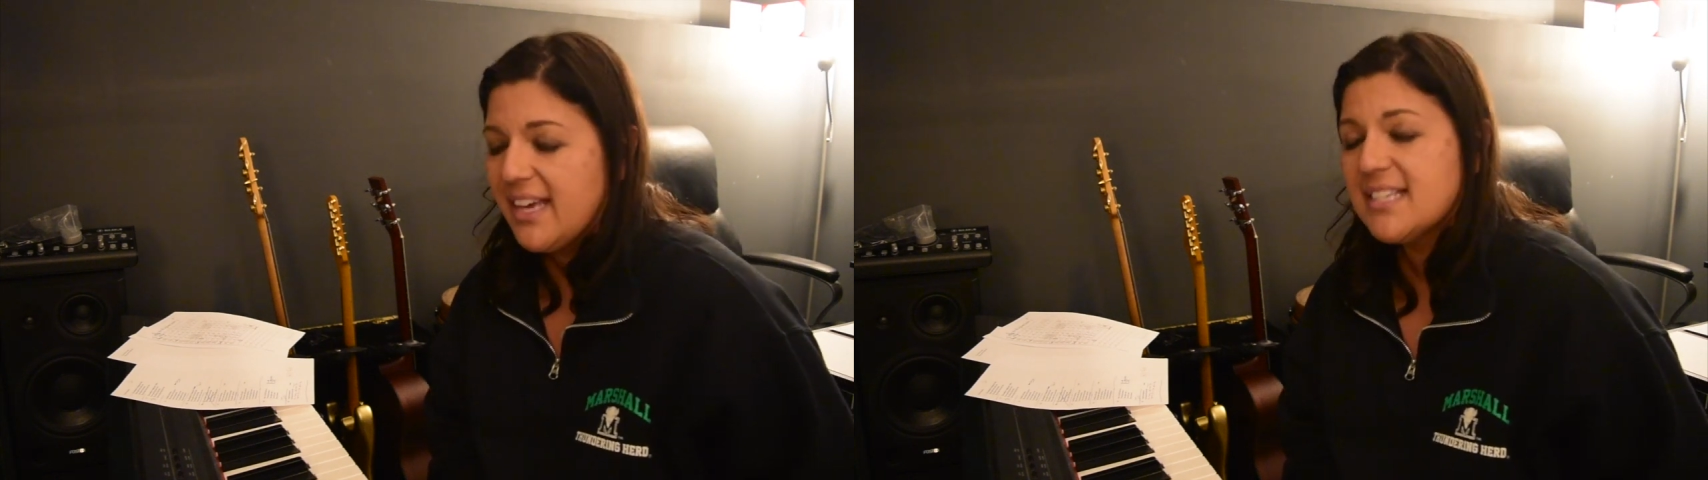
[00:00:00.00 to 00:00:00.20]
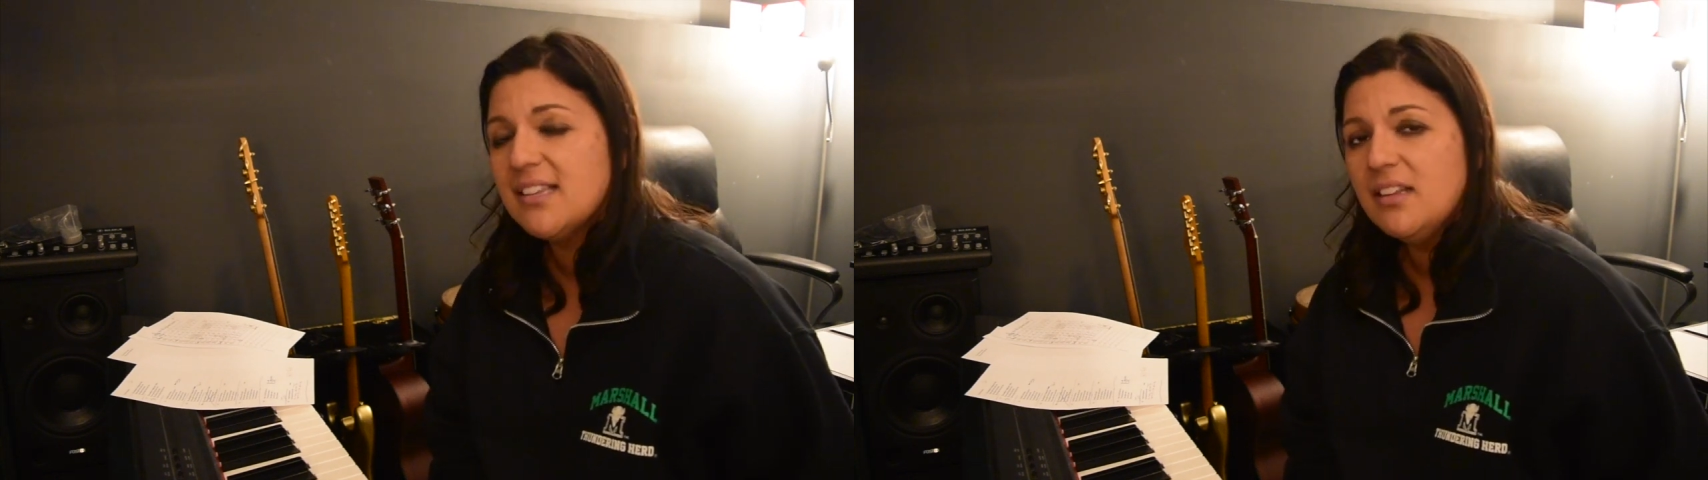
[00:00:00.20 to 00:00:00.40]

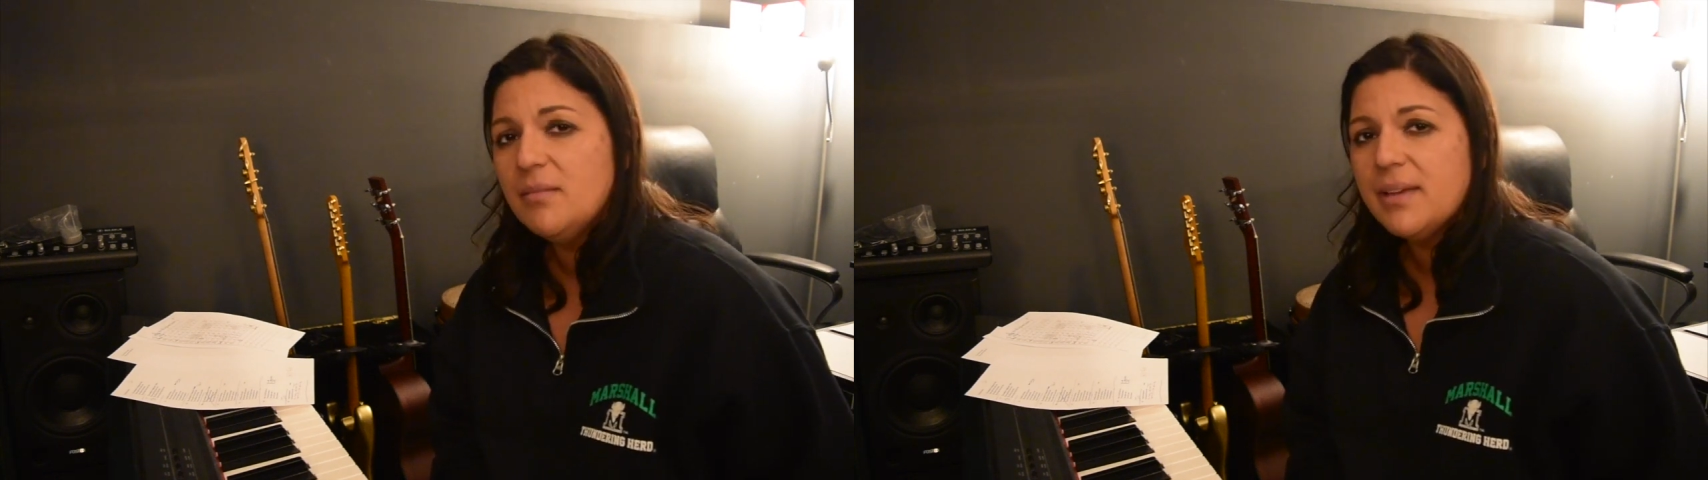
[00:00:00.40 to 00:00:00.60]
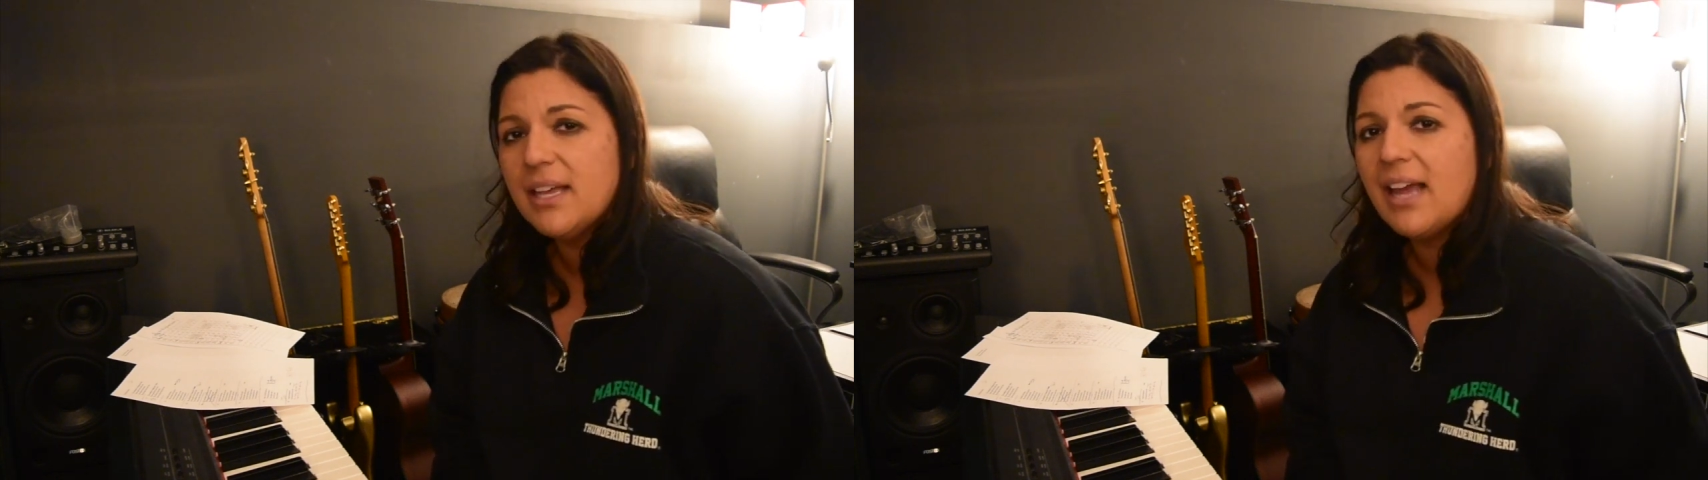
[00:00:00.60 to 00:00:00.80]
It's a
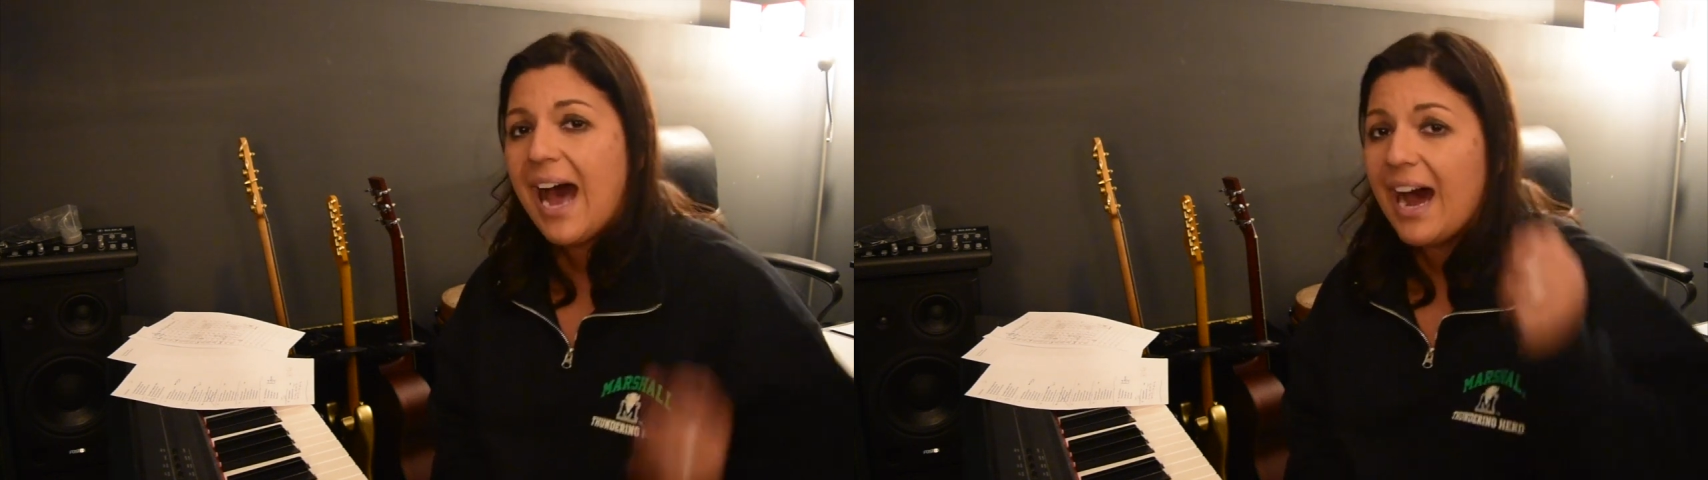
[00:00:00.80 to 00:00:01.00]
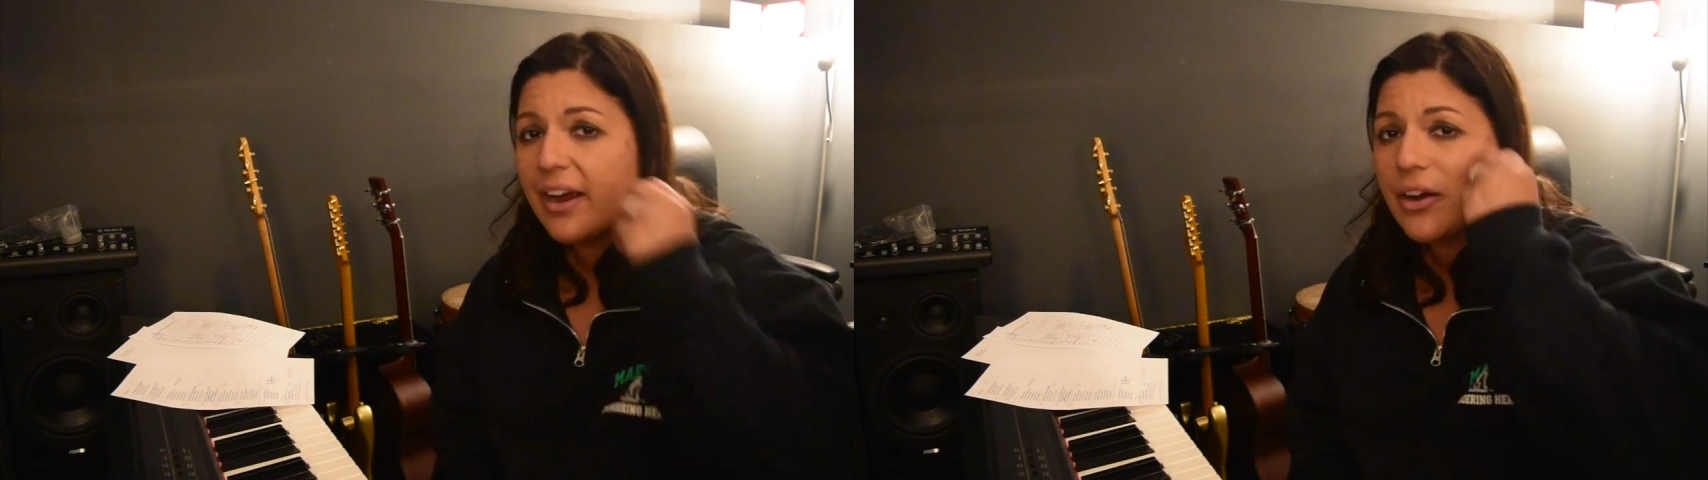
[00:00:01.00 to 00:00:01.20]
little bit
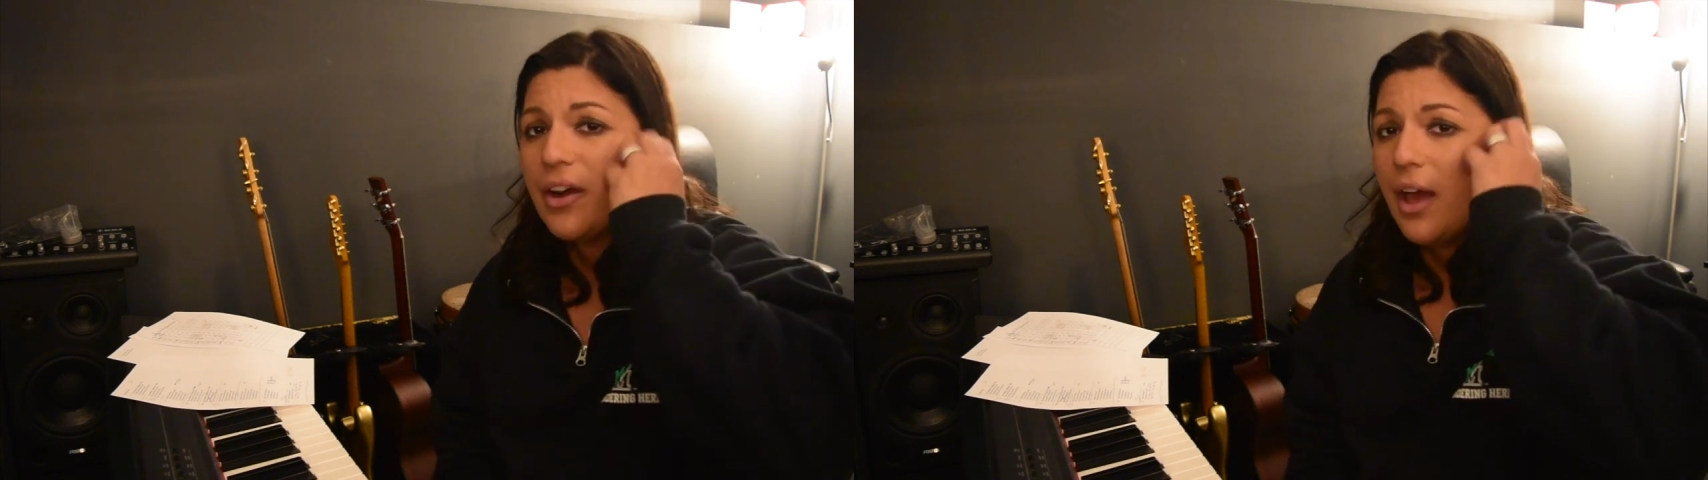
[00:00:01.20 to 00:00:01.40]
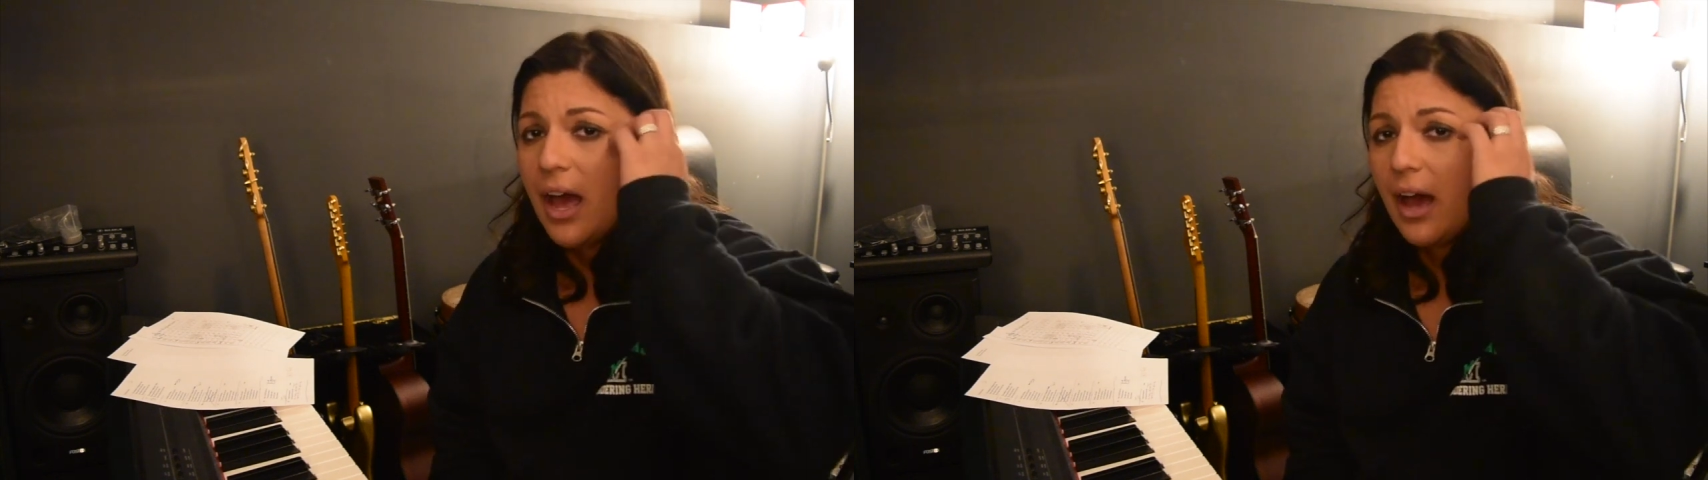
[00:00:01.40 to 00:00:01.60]
higher